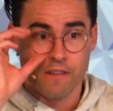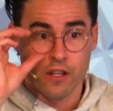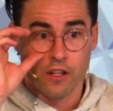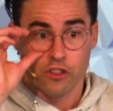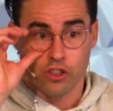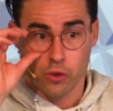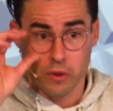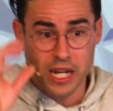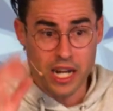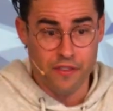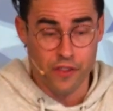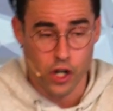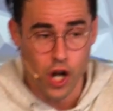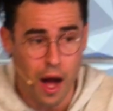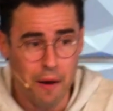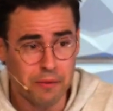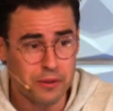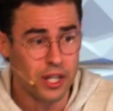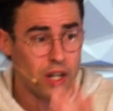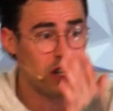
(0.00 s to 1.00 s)
So again, the
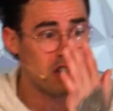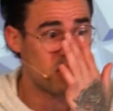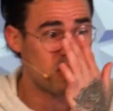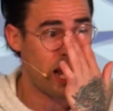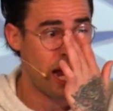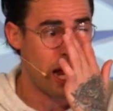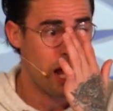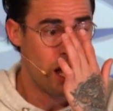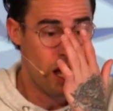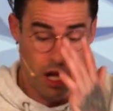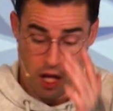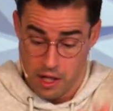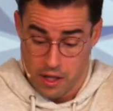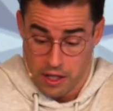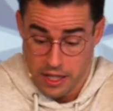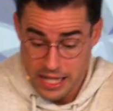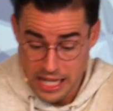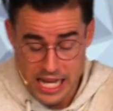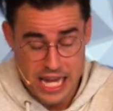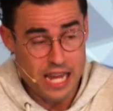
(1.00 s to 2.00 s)
complementarians say
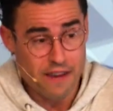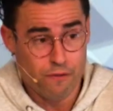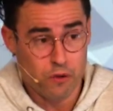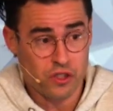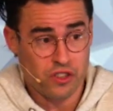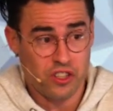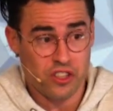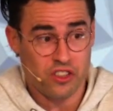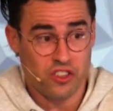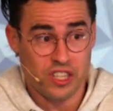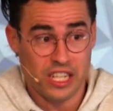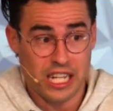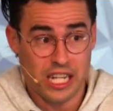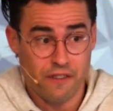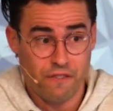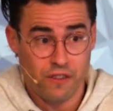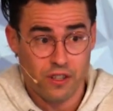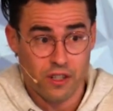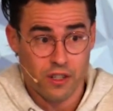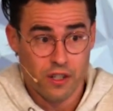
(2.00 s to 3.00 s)
Eve was
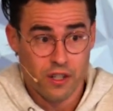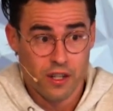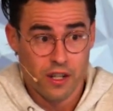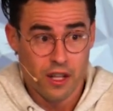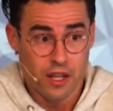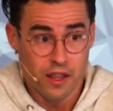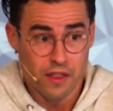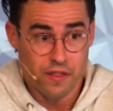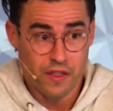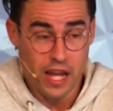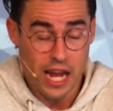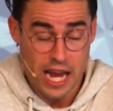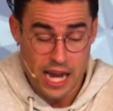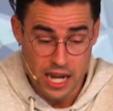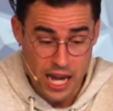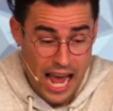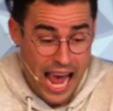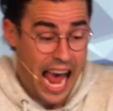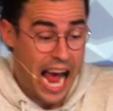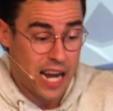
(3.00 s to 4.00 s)
deceived
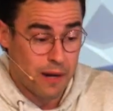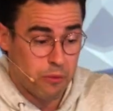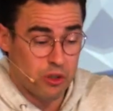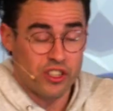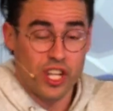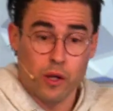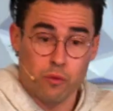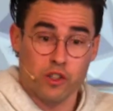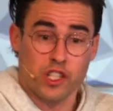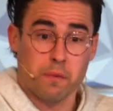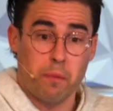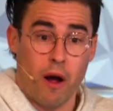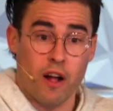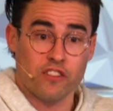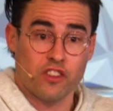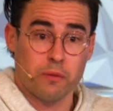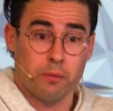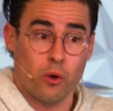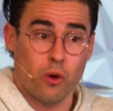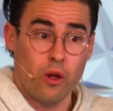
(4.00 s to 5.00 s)
and Adam was held
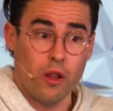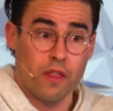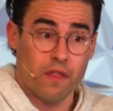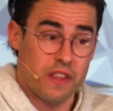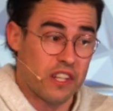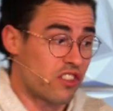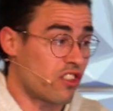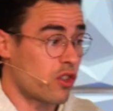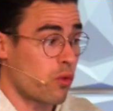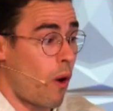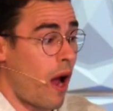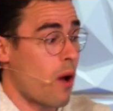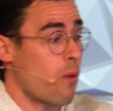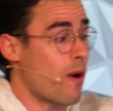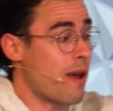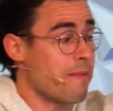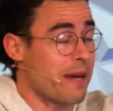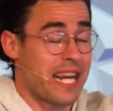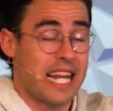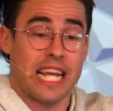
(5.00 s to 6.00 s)
responsible. This is why
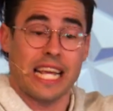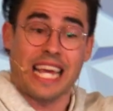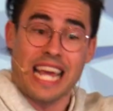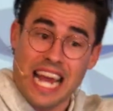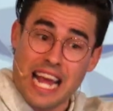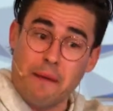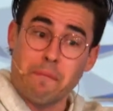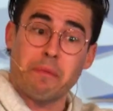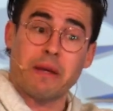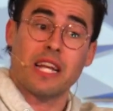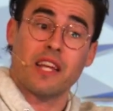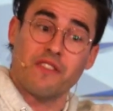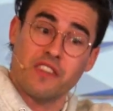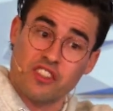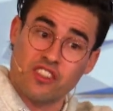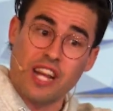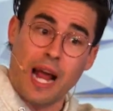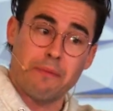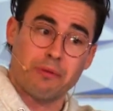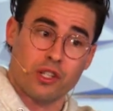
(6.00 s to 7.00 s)
women can't be in
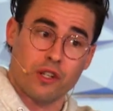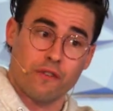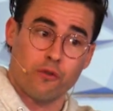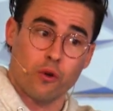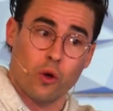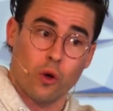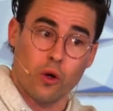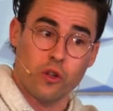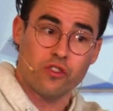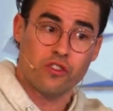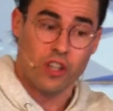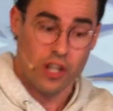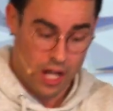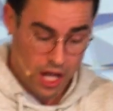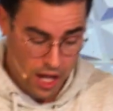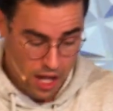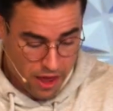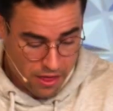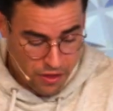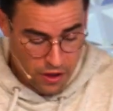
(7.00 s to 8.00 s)
these types of roles.
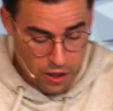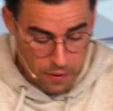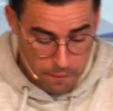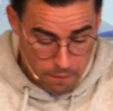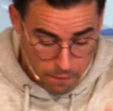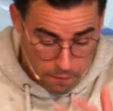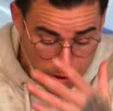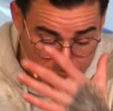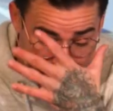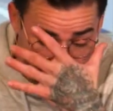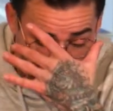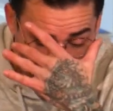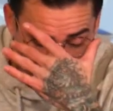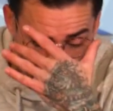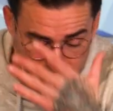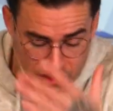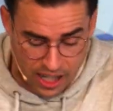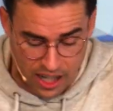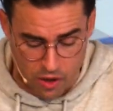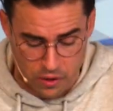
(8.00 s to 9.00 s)
The
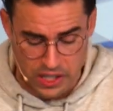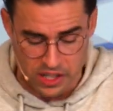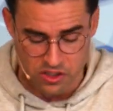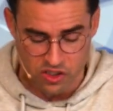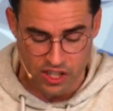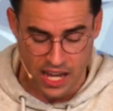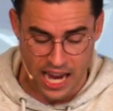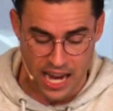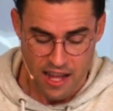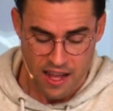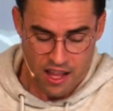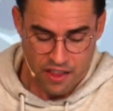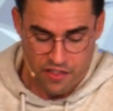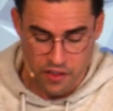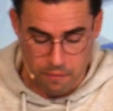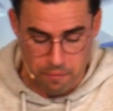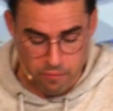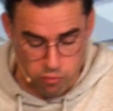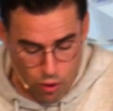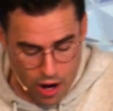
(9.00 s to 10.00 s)
egalitarians say
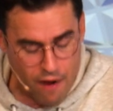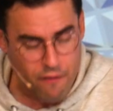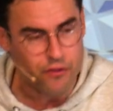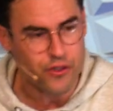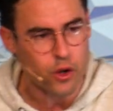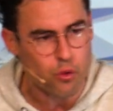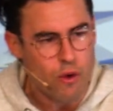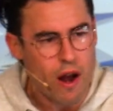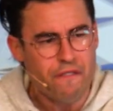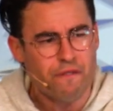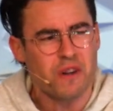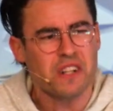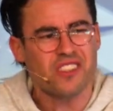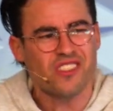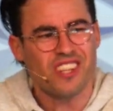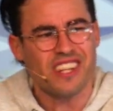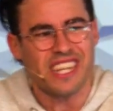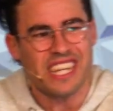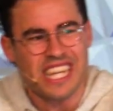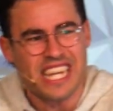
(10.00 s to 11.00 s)
the, the reference
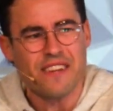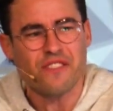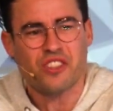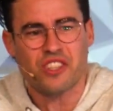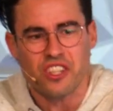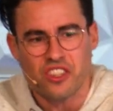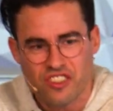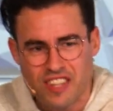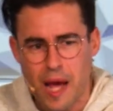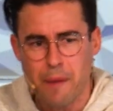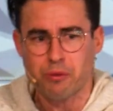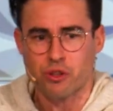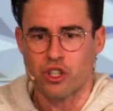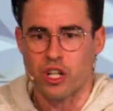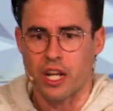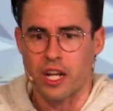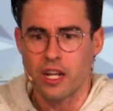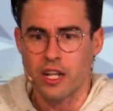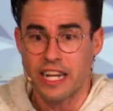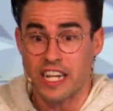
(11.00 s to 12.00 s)
to Eve's
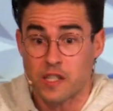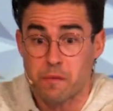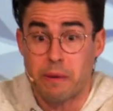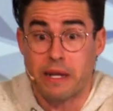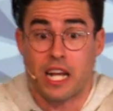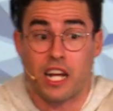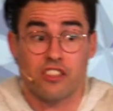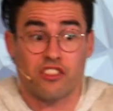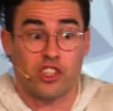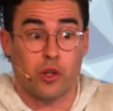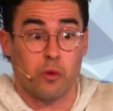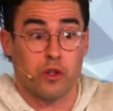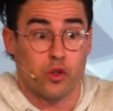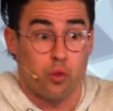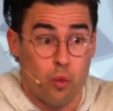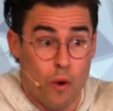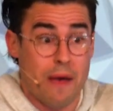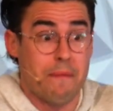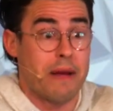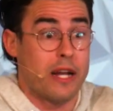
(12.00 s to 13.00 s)
deception is because there was
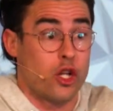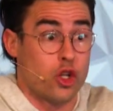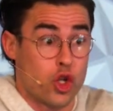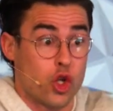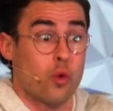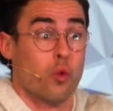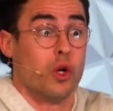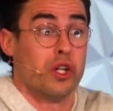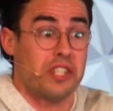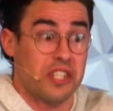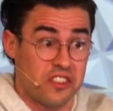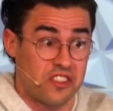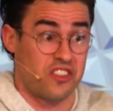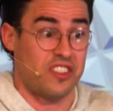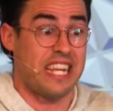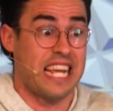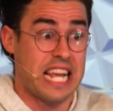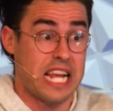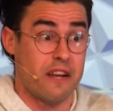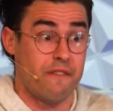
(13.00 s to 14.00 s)
women who were
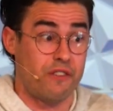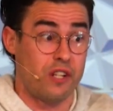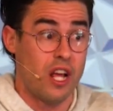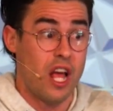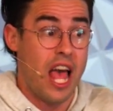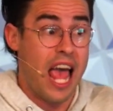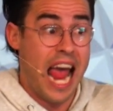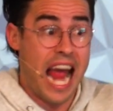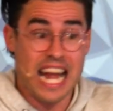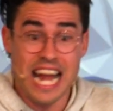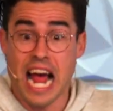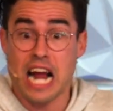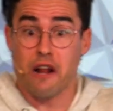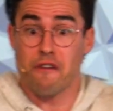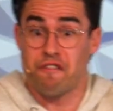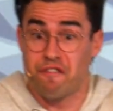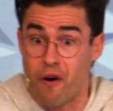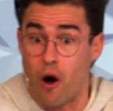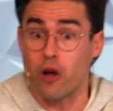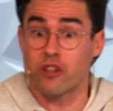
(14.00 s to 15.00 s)
deceived and had a
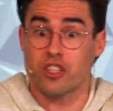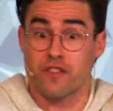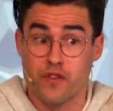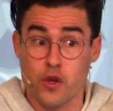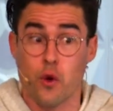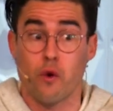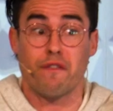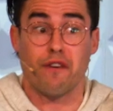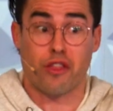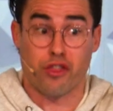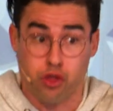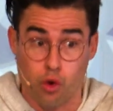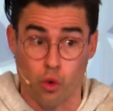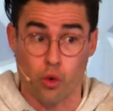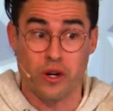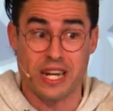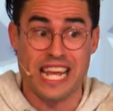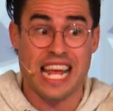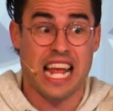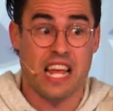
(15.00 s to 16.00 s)
false view of
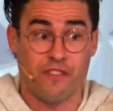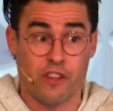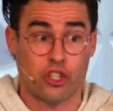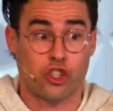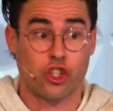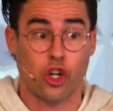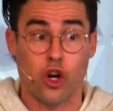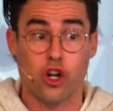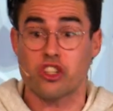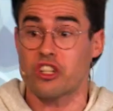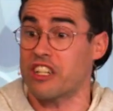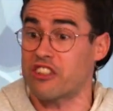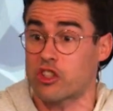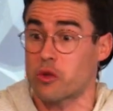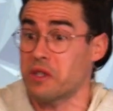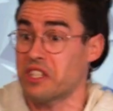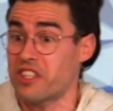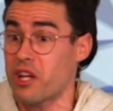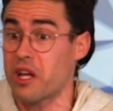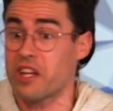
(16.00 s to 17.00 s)
authority in the church. And so
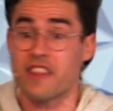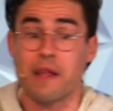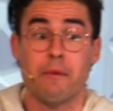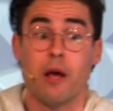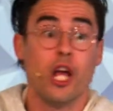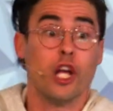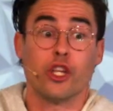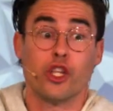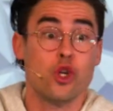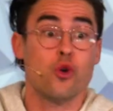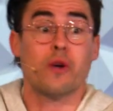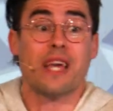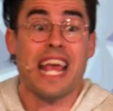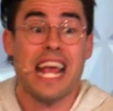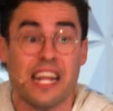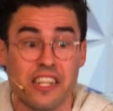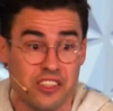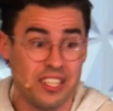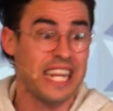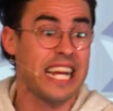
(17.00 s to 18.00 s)
he's telling them, you
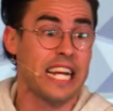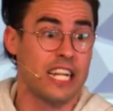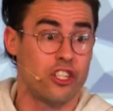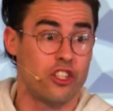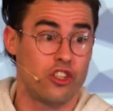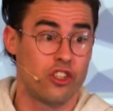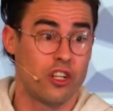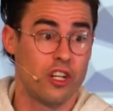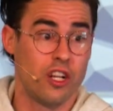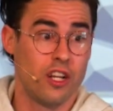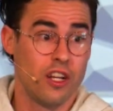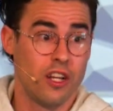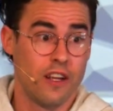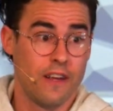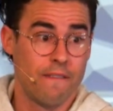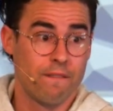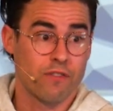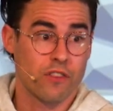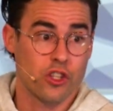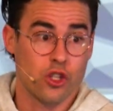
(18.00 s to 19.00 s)
can't teach.
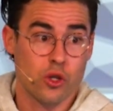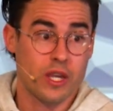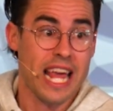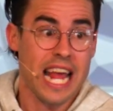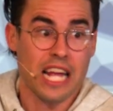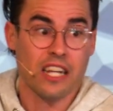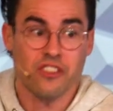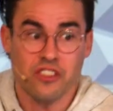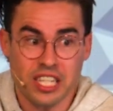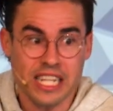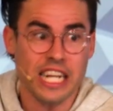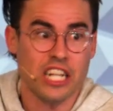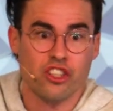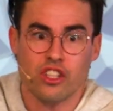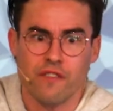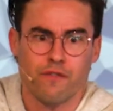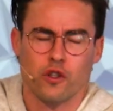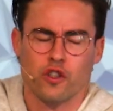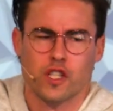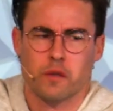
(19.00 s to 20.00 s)
You can't teach
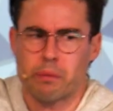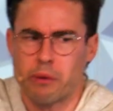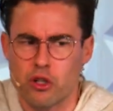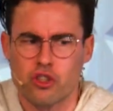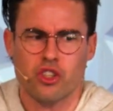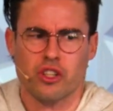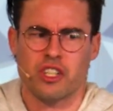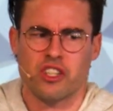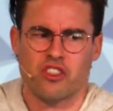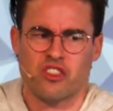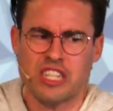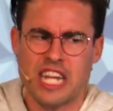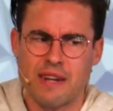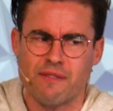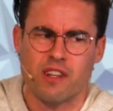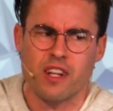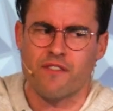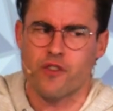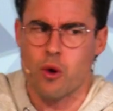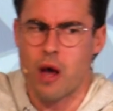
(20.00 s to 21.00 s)
if you're spiritually deceived
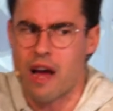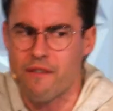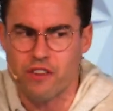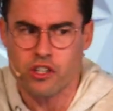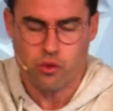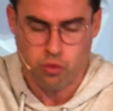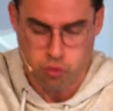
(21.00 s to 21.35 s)
and if you have this